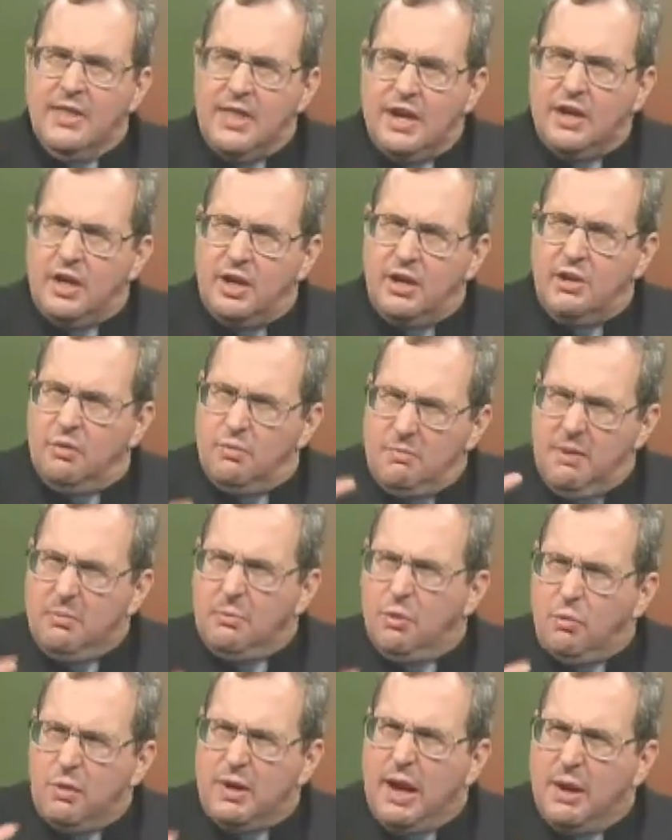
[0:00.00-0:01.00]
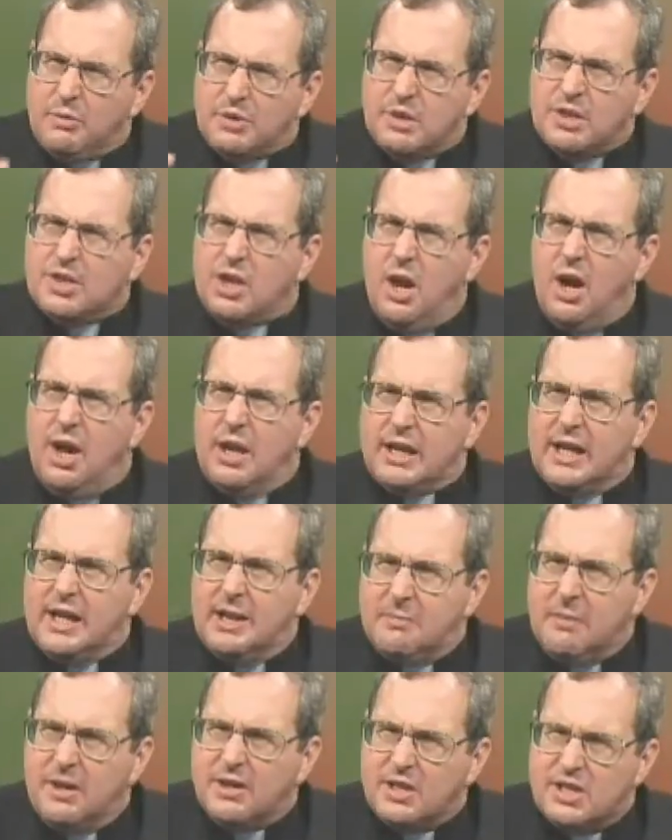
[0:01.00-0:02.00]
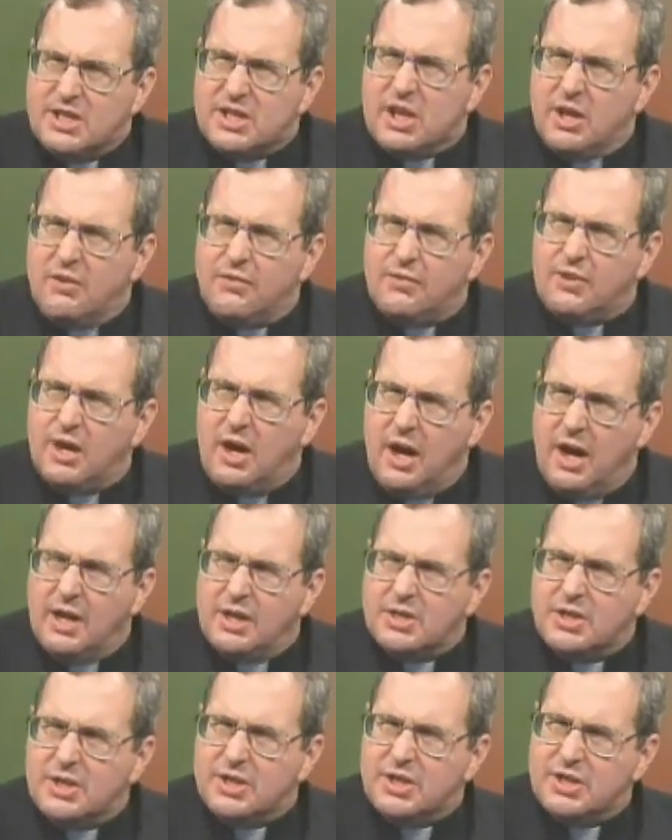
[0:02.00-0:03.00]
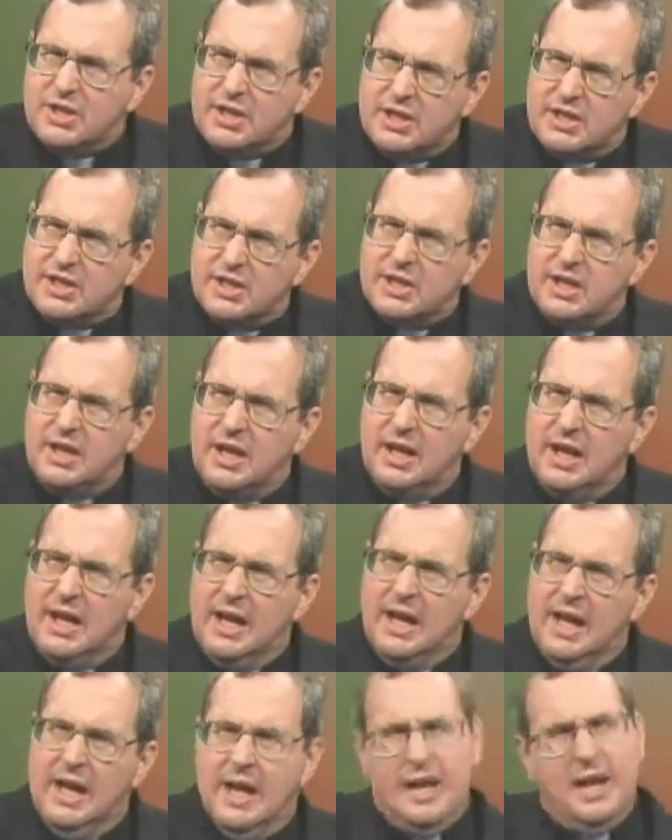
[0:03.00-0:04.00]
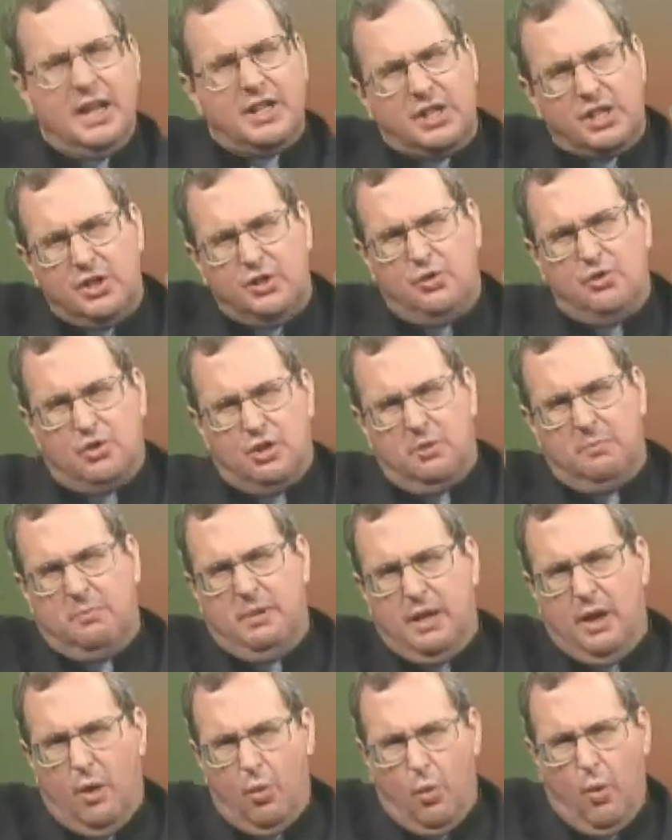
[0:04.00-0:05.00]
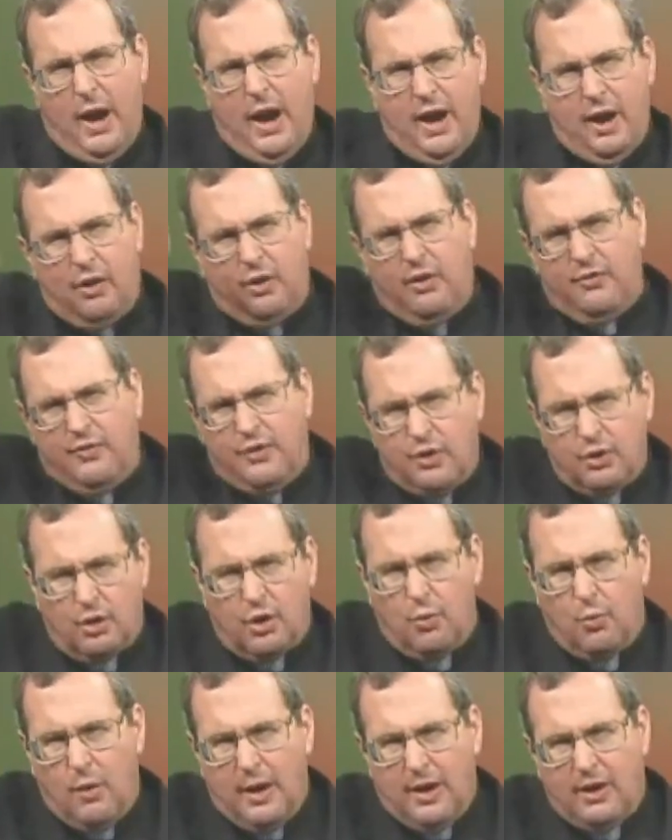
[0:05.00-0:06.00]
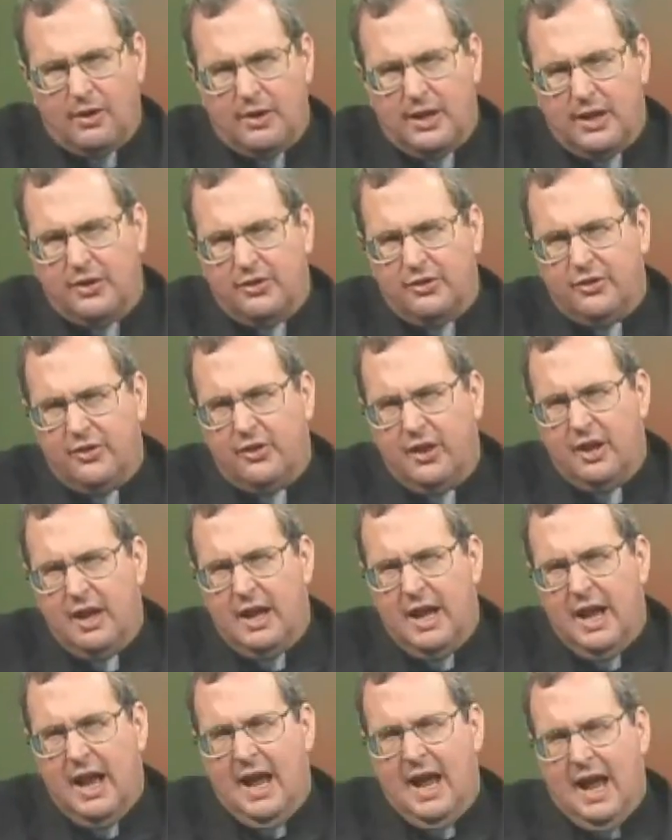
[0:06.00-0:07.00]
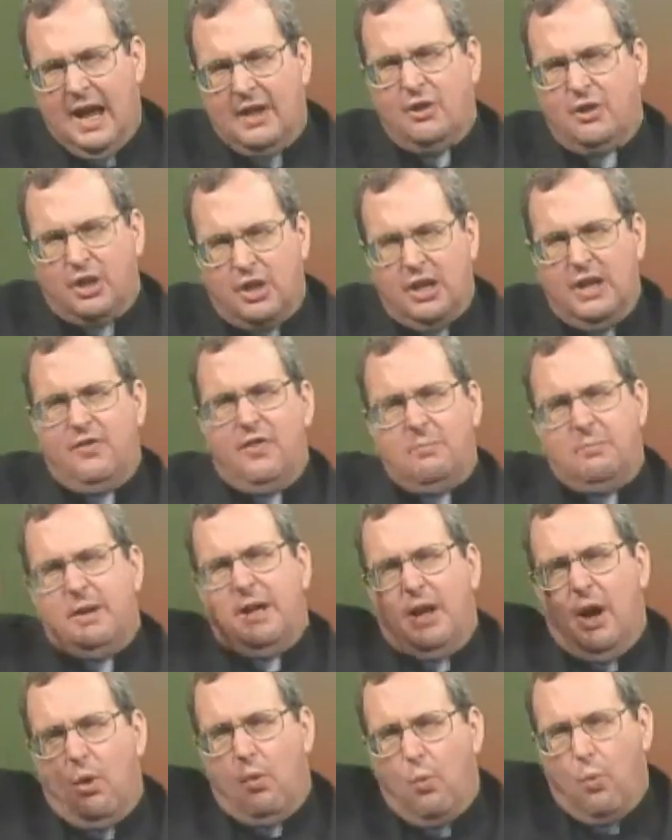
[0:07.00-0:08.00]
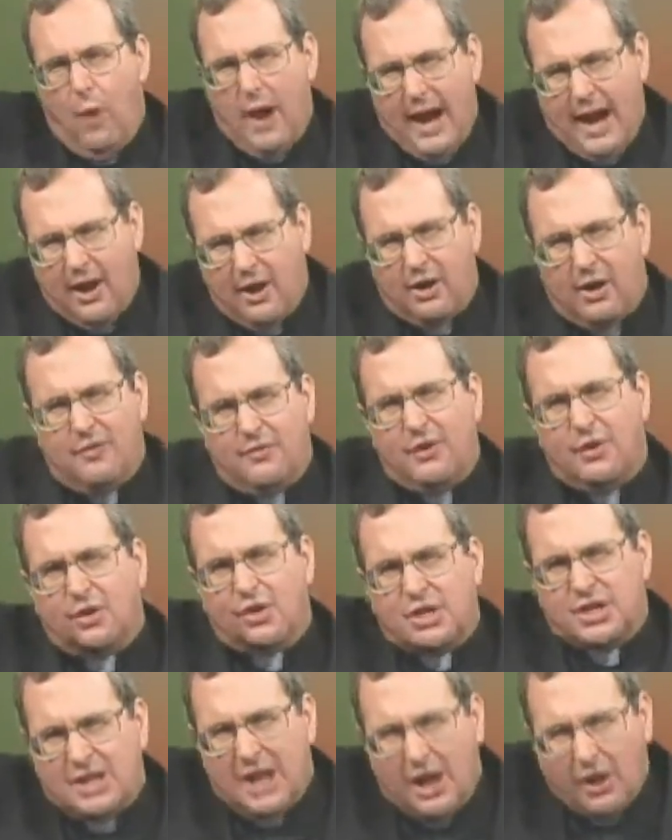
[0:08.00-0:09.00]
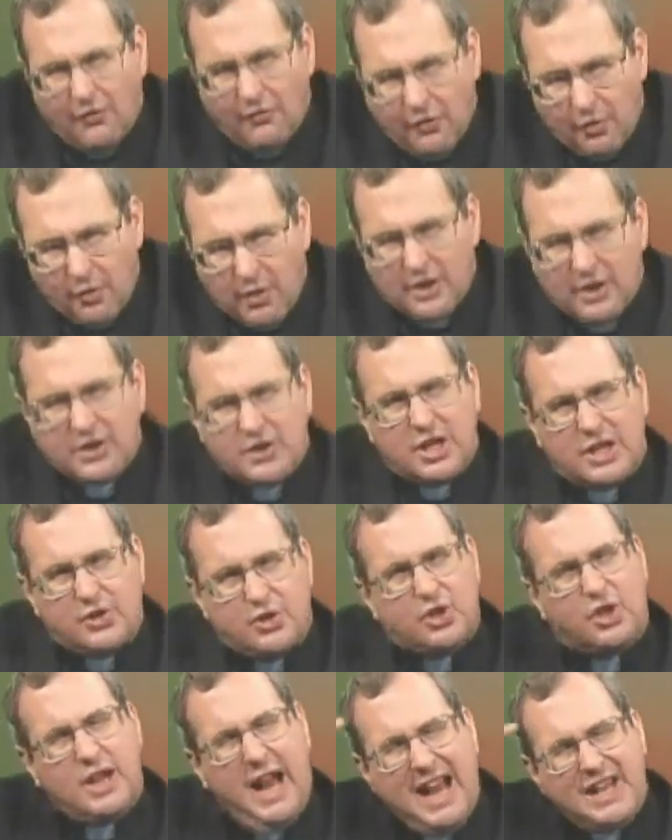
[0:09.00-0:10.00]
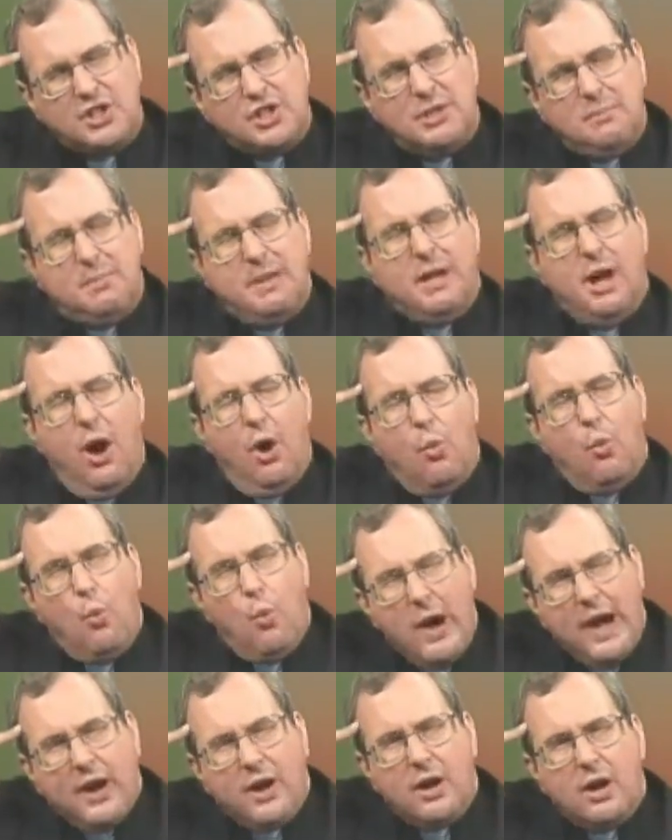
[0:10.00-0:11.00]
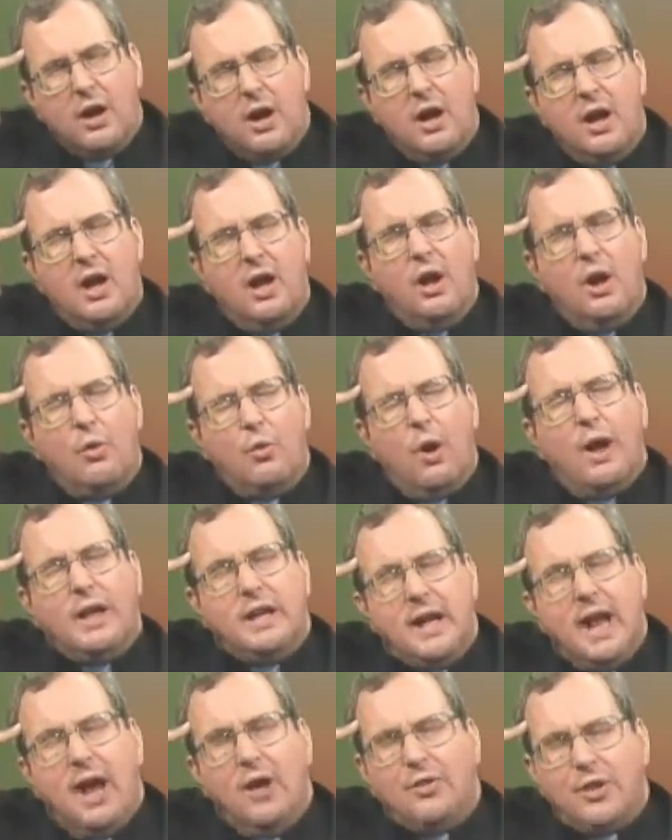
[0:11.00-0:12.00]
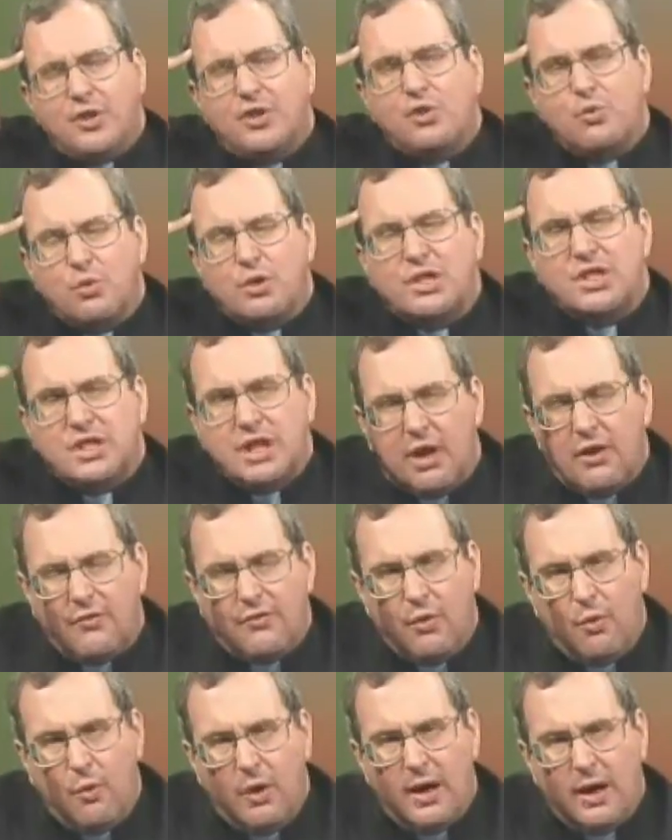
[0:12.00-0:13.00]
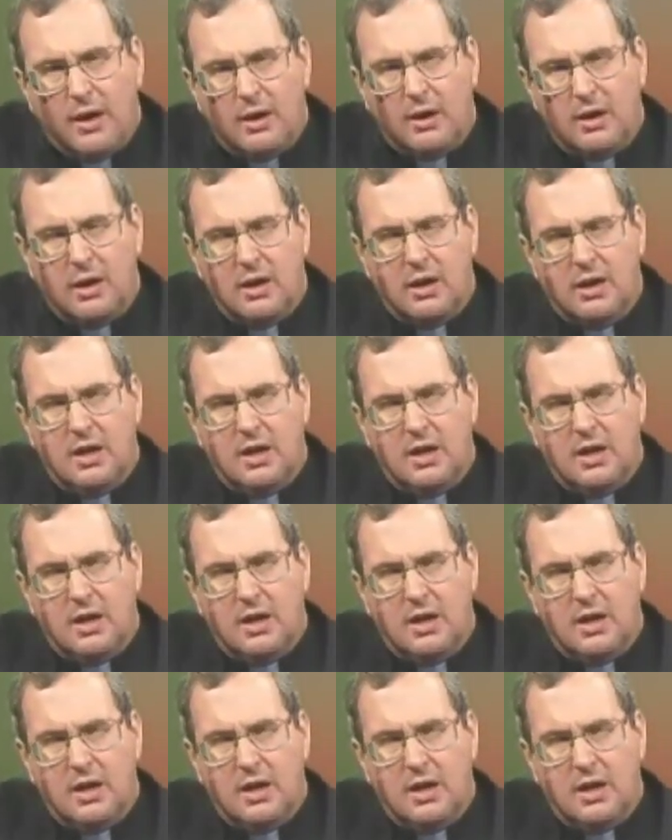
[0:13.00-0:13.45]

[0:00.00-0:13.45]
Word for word: That, remember when I was talking about self-consciousness? And I said you could be aware of your awareness, and you could even be aware of your self awareness, that you could actually be aware right now that you were self aware.